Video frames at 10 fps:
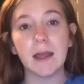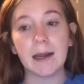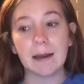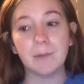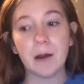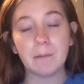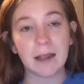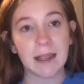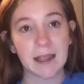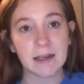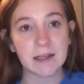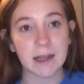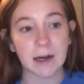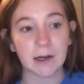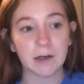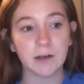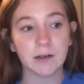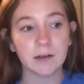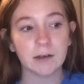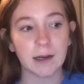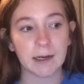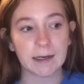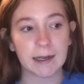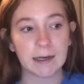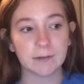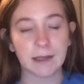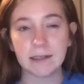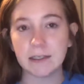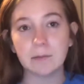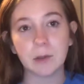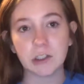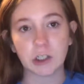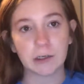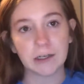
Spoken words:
and I put my hand there, and I didn't push hard,